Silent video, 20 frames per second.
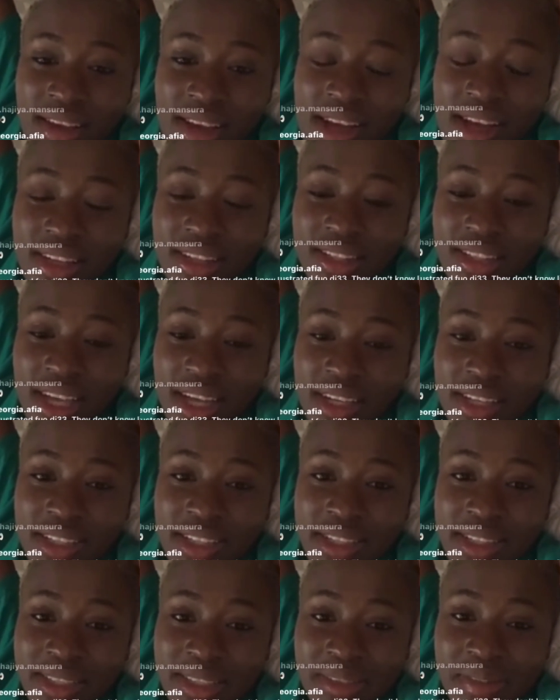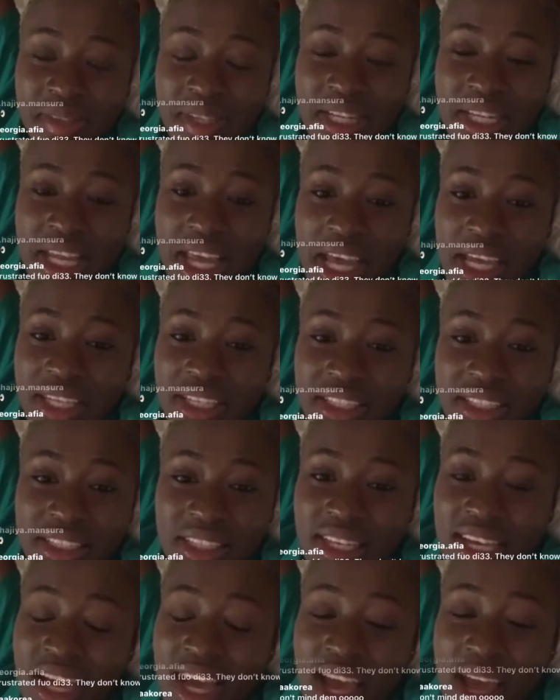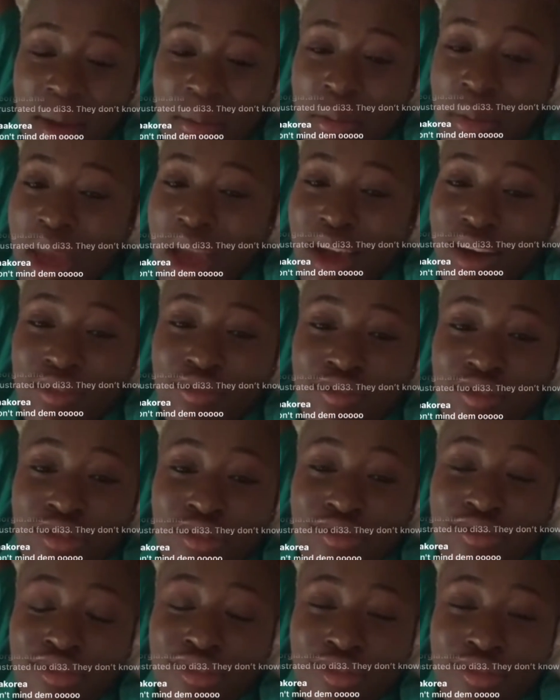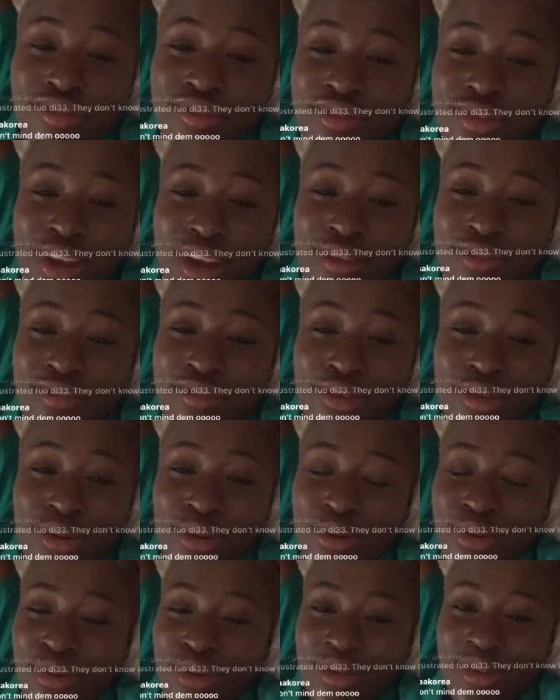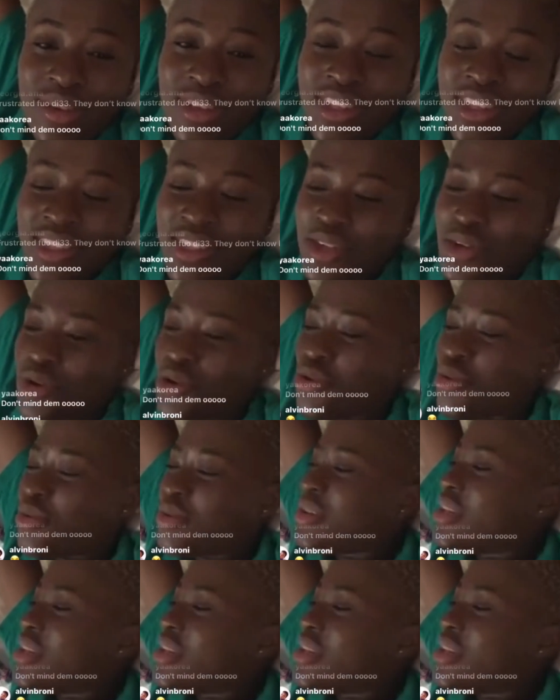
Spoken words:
Sir, India, me are full and full. Oh,